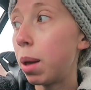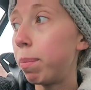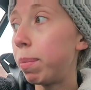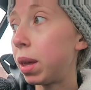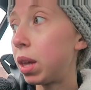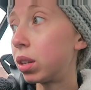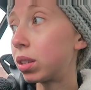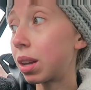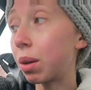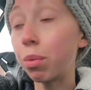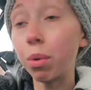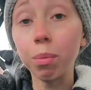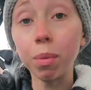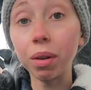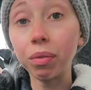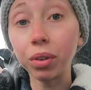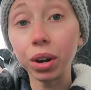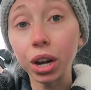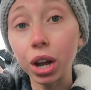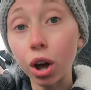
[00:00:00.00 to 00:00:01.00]
because I want
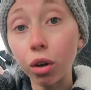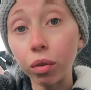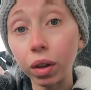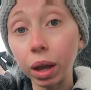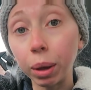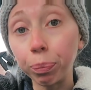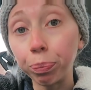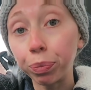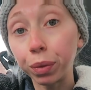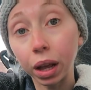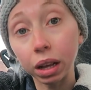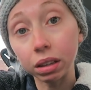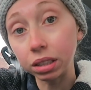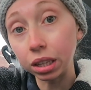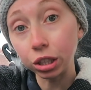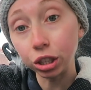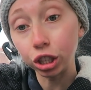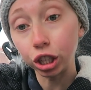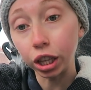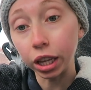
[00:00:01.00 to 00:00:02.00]
my free coffee,
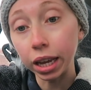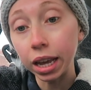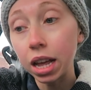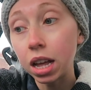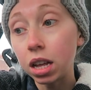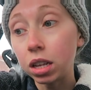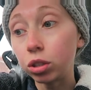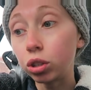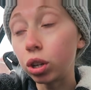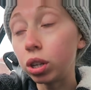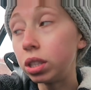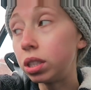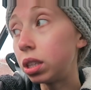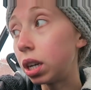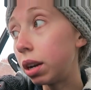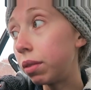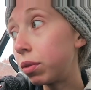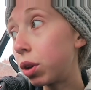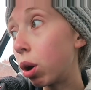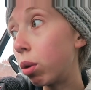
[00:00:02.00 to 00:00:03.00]
essentially. So
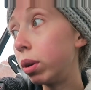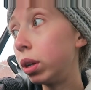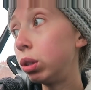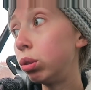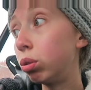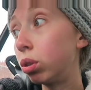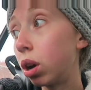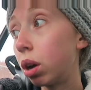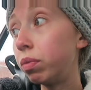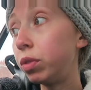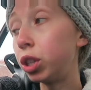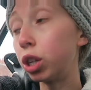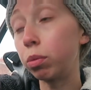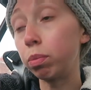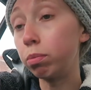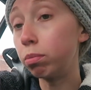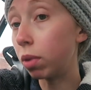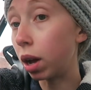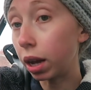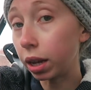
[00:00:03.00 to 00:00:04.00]
instead of going to a coffee
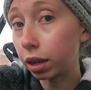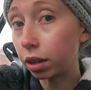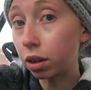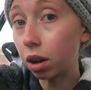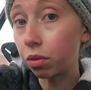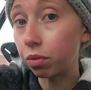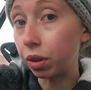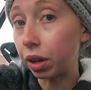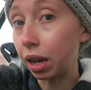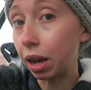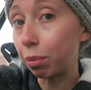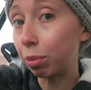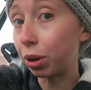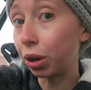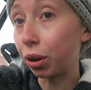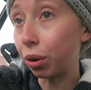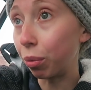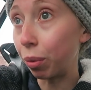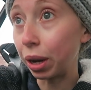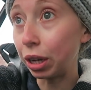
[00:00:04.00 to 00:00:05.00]
shop and buying a coffee, I'm
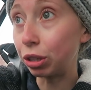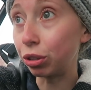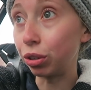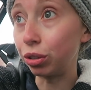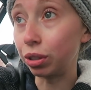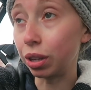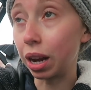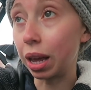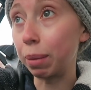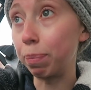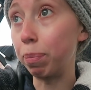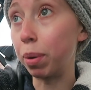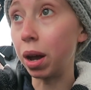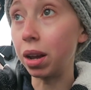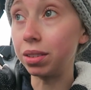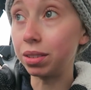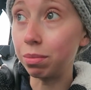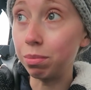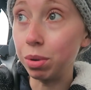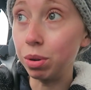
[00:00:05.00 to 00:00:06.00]
gonna go to Waitrose and like
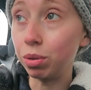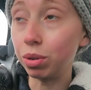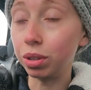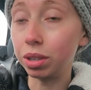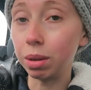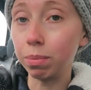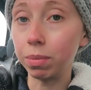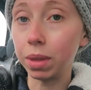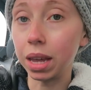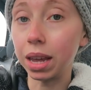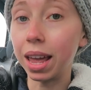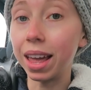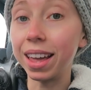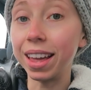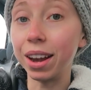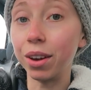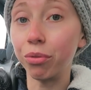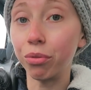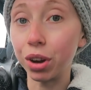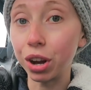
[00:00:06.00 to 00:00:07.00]
buy some milk or something and
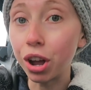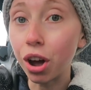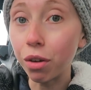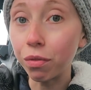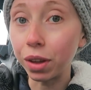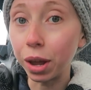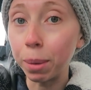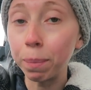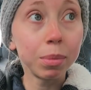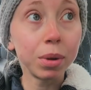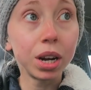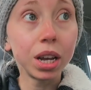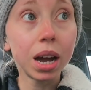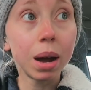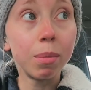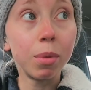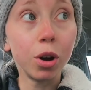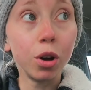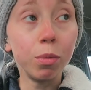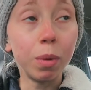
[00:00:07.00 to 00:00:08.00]
get a free coffee. I'm gonna
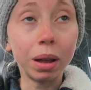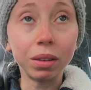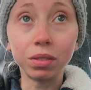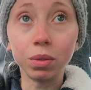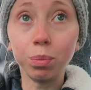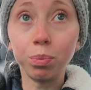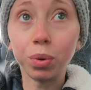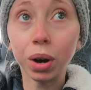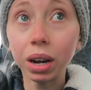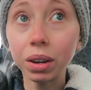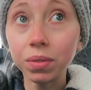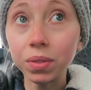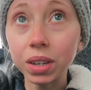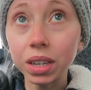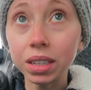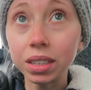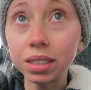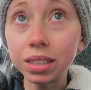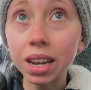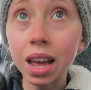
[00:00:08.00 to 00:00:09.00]
come home, have some
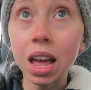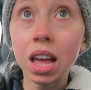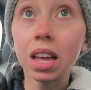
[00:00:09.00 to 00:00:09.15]
breakfast,